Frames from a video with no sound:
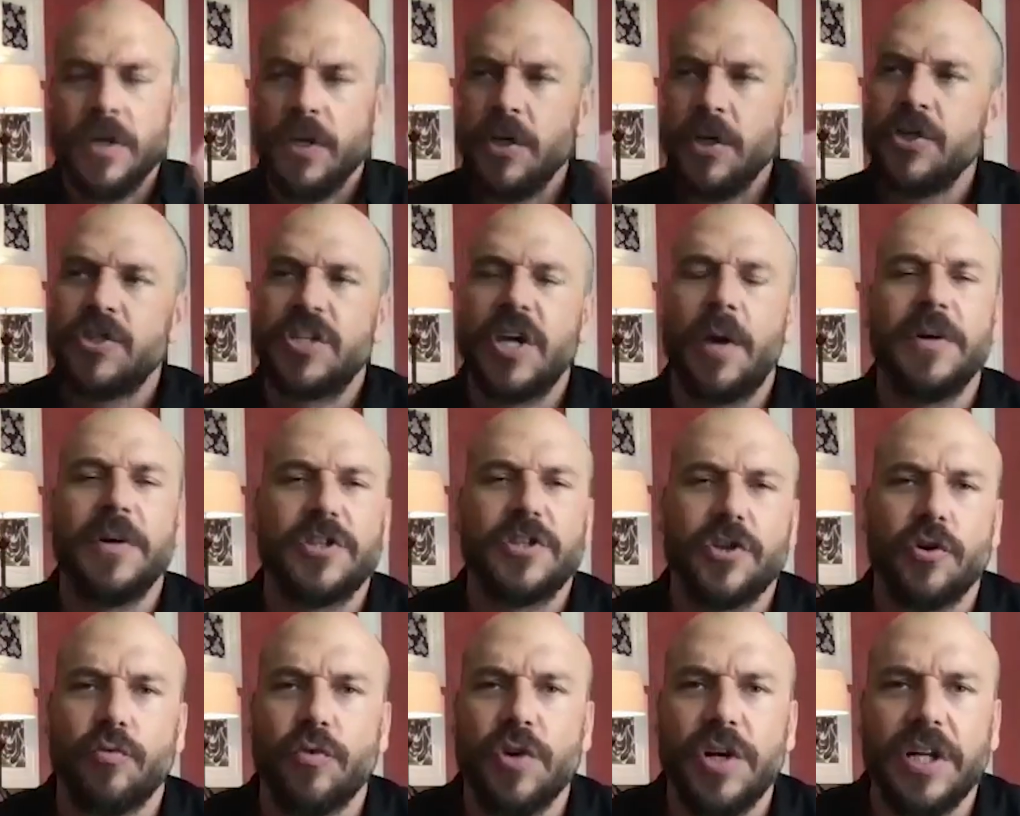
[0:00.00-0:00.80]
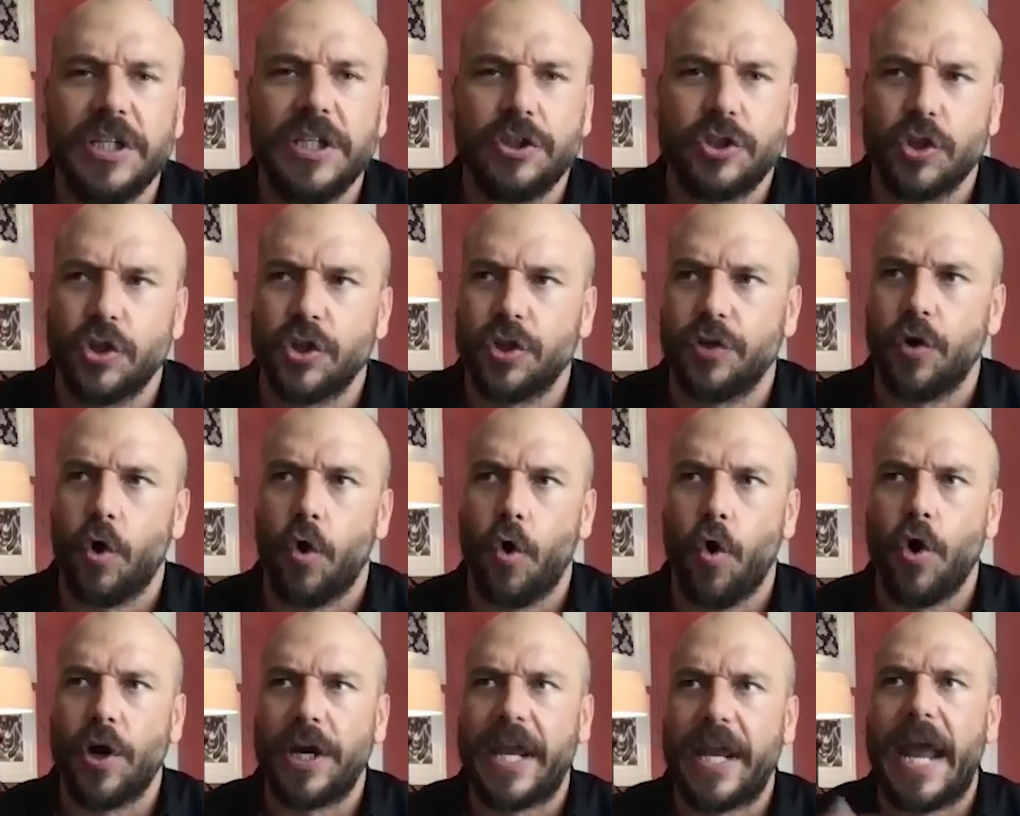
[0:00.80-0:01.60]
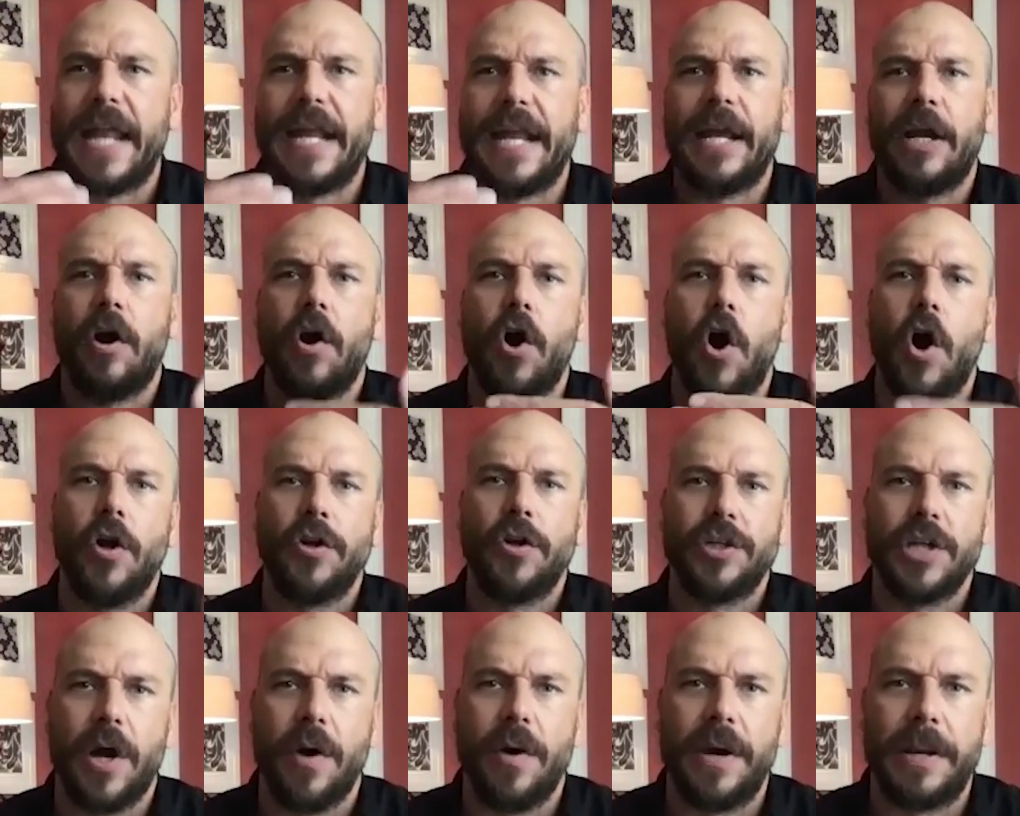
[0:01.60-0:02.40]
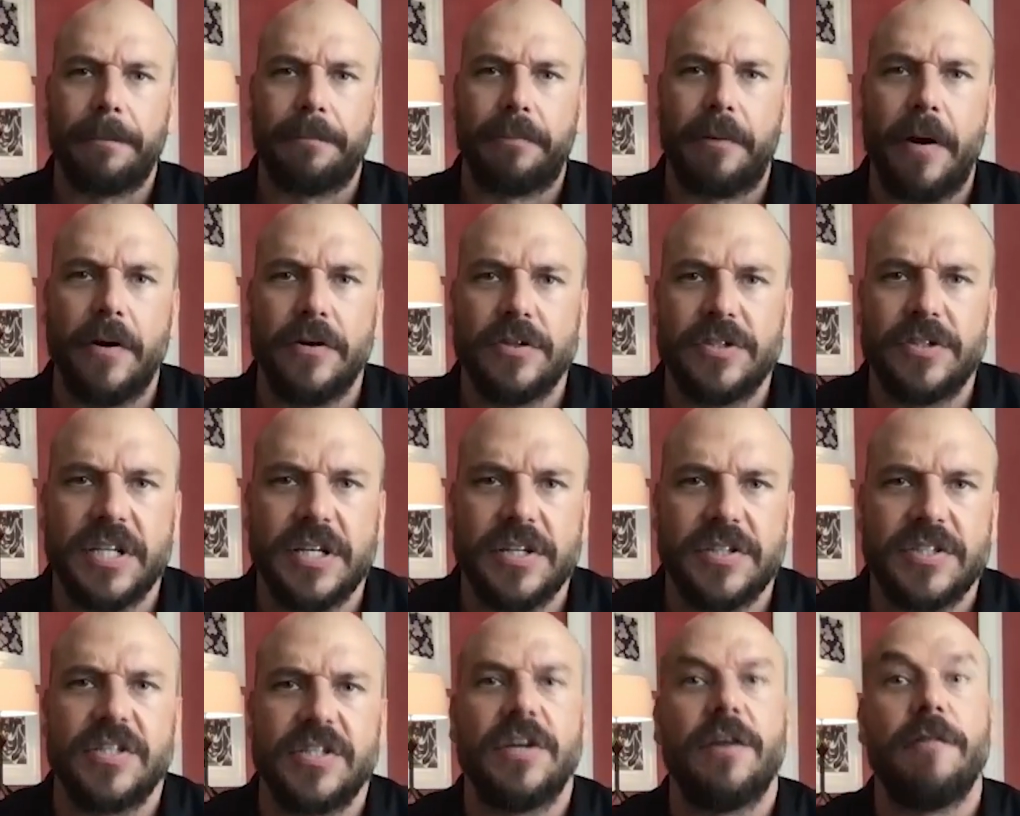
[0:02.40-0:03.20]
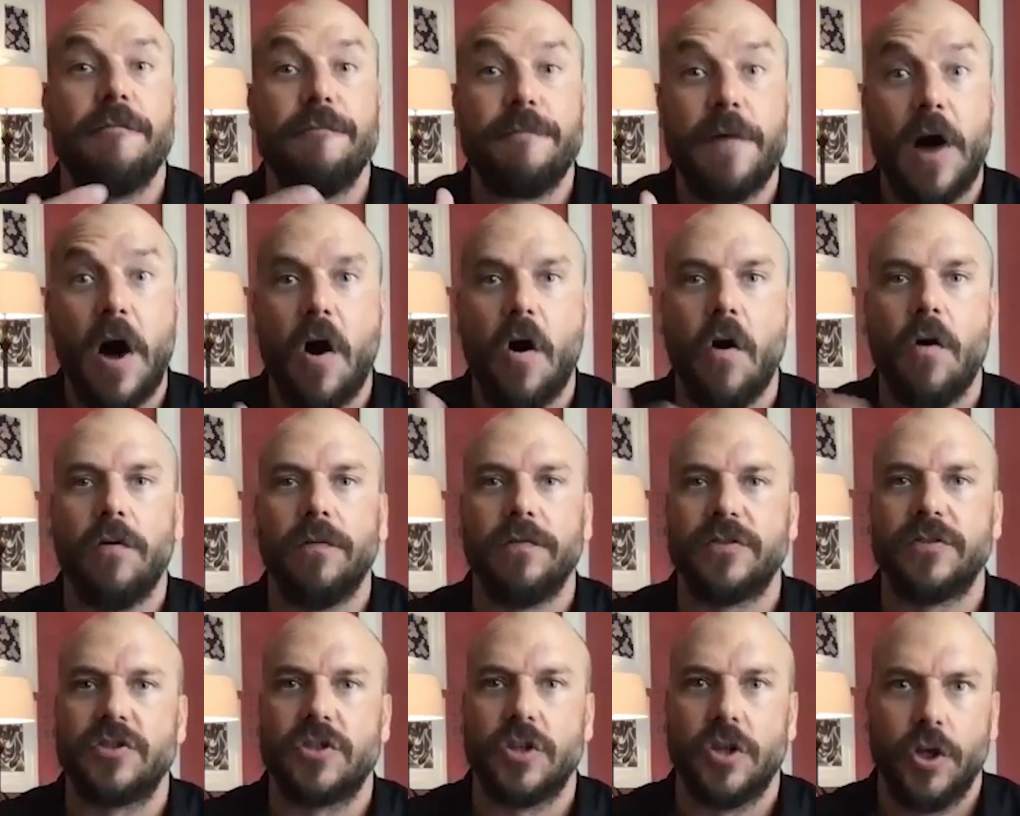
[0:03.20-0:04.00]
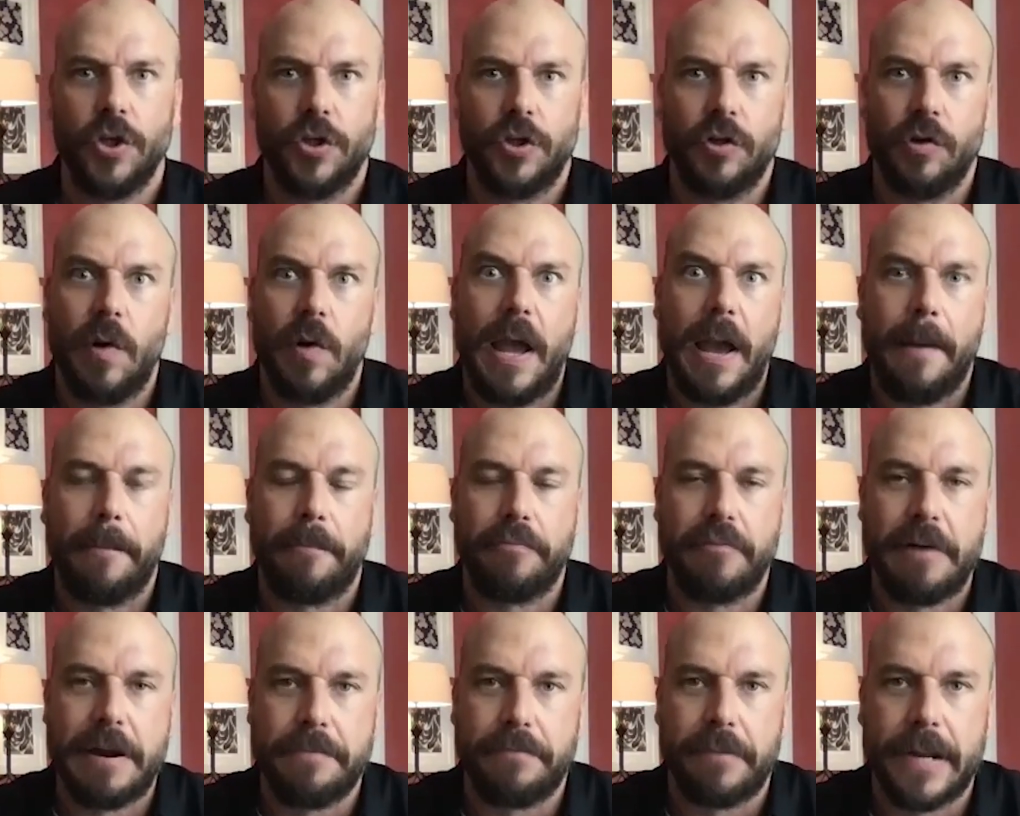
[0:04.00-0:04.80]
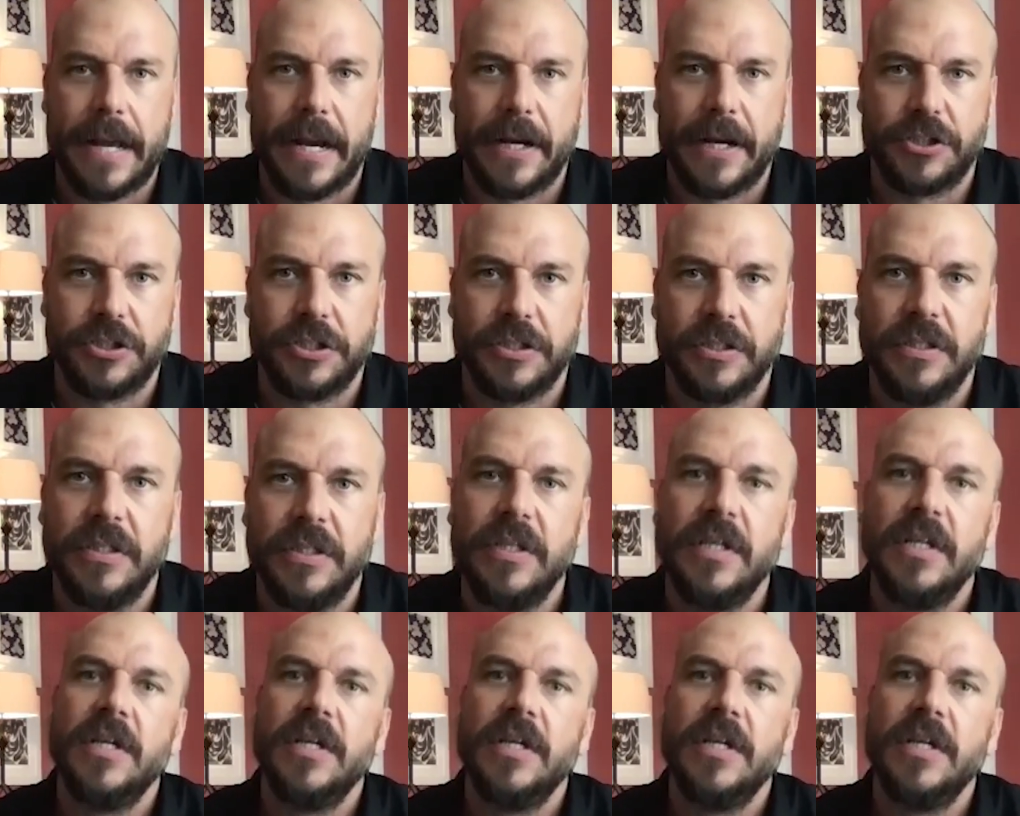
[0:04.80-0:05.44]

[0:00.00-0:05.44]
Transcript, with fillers: So it's a really sort of organic, ongoing process that evolves throughout pre-production.